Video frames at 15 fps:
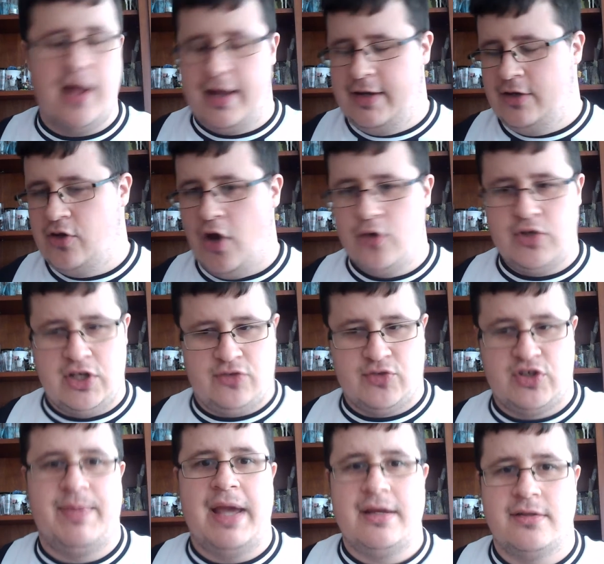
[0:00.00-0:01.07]
this is
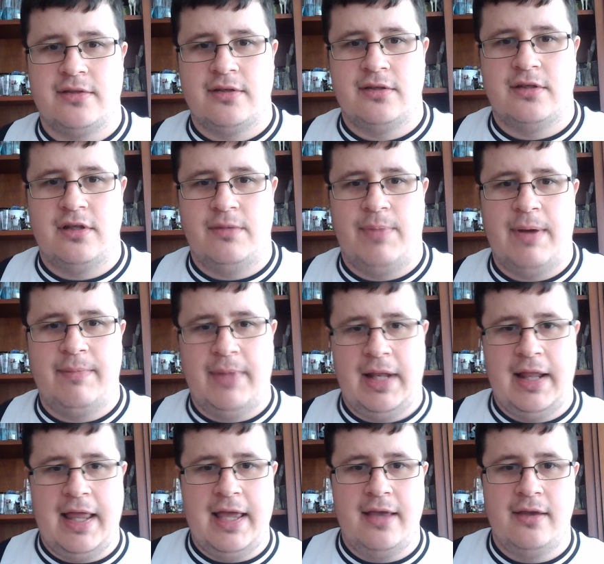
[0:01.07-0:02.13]
like no
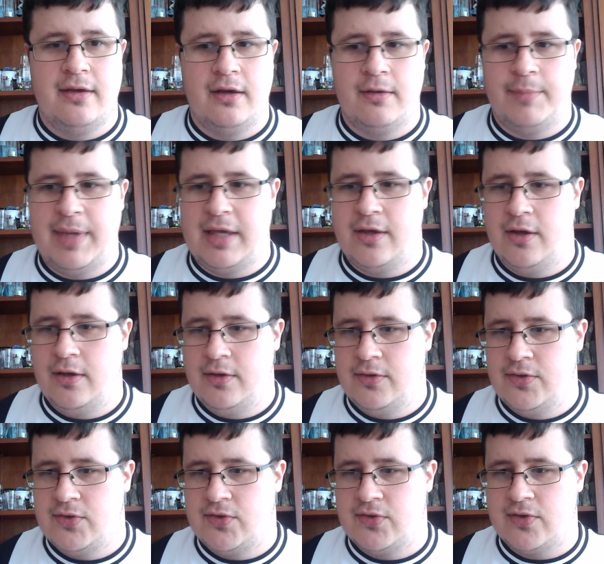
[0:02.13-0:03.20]
disrespect to the Premier
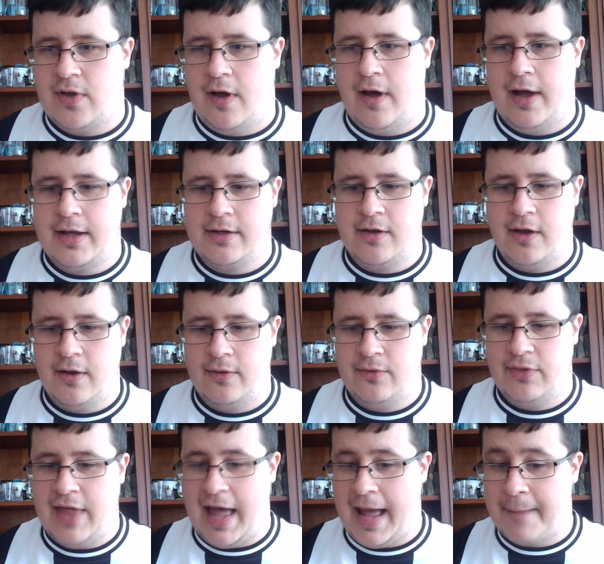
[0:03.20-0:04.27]
League, because
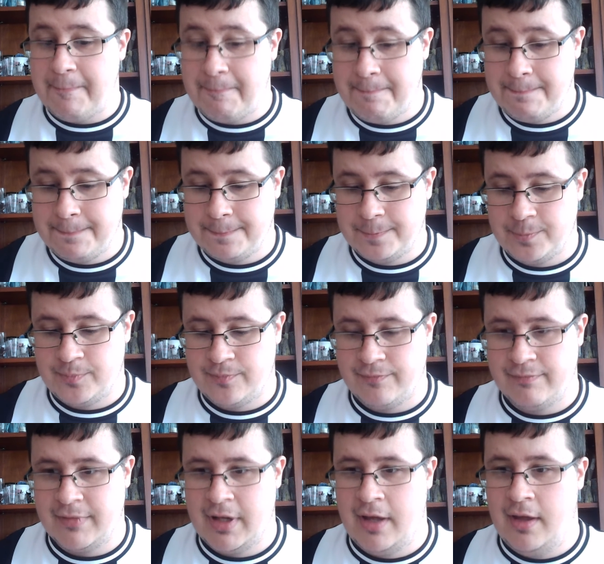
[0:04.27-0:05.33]
I know that